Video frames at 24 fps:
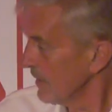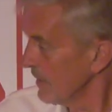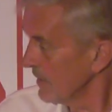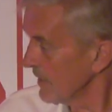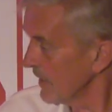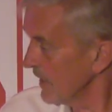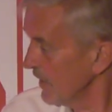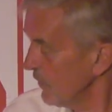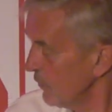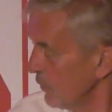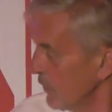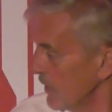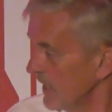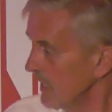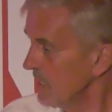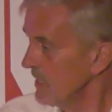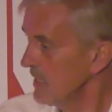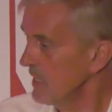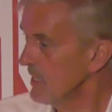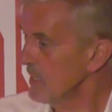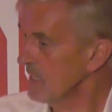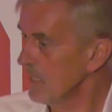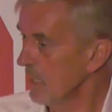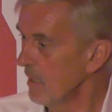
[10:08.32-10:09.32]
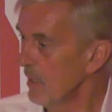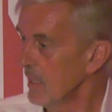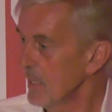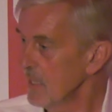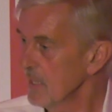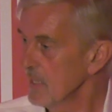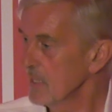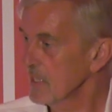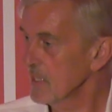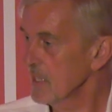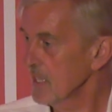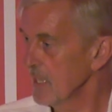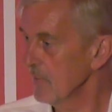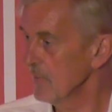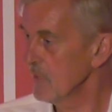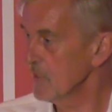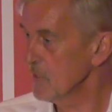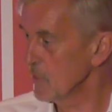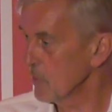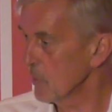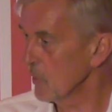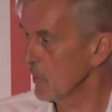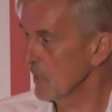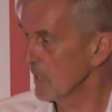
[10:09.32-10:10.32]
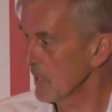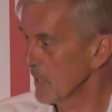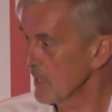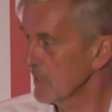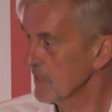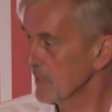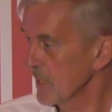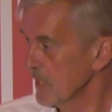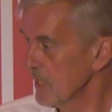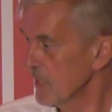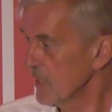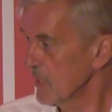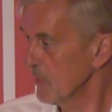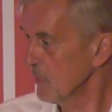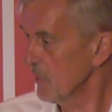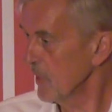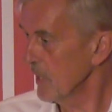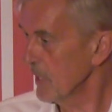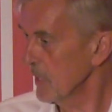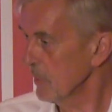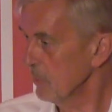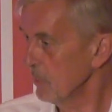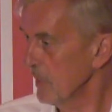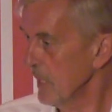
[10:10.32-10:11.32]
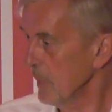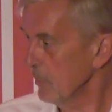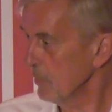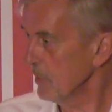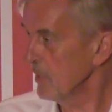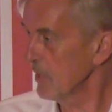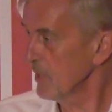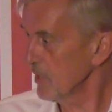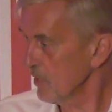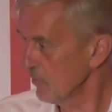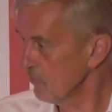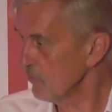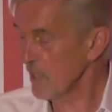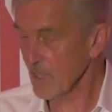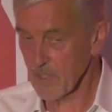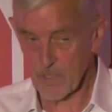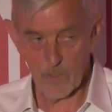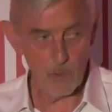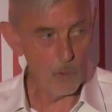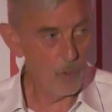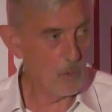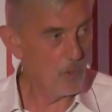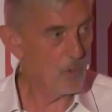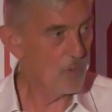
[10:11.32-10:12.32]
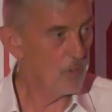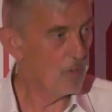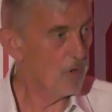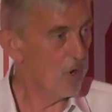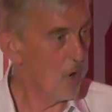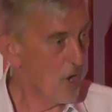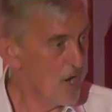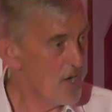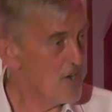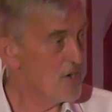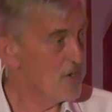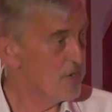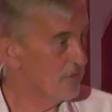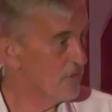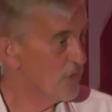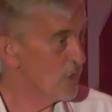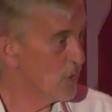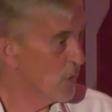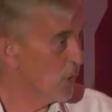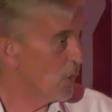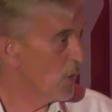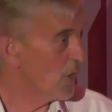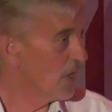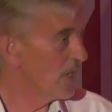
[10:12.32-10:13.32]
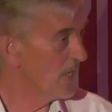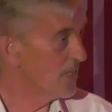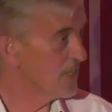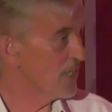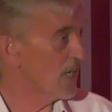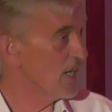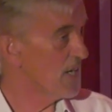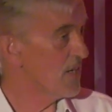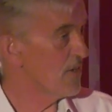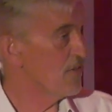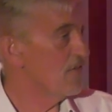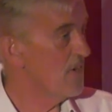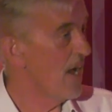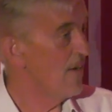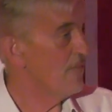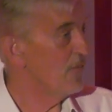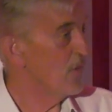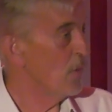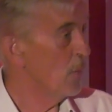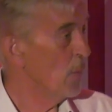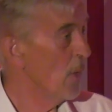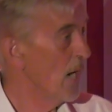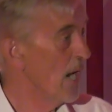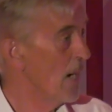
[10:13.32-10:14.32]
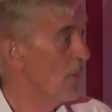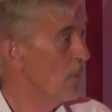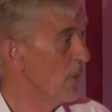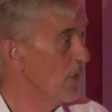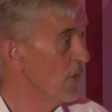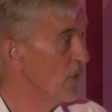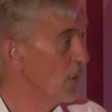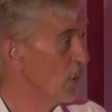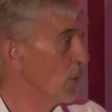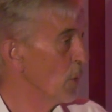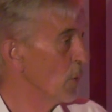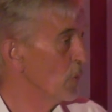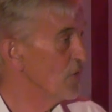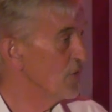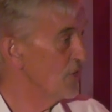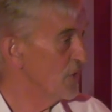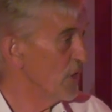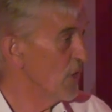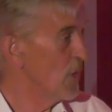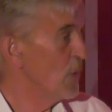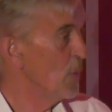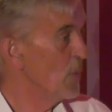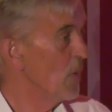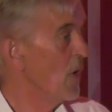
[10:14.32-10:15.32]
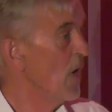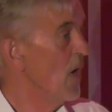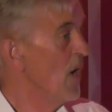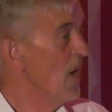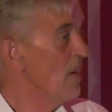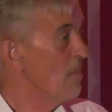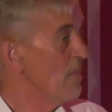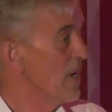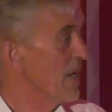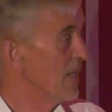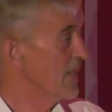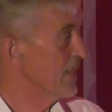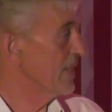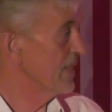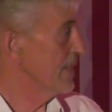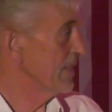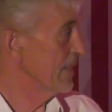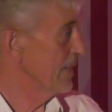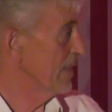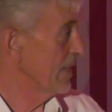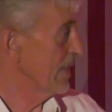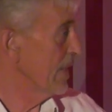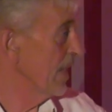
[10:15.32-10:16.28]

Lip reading: that if we can design a service organisation where the people at the front end of the organisation have the wherewithal to do what matters to the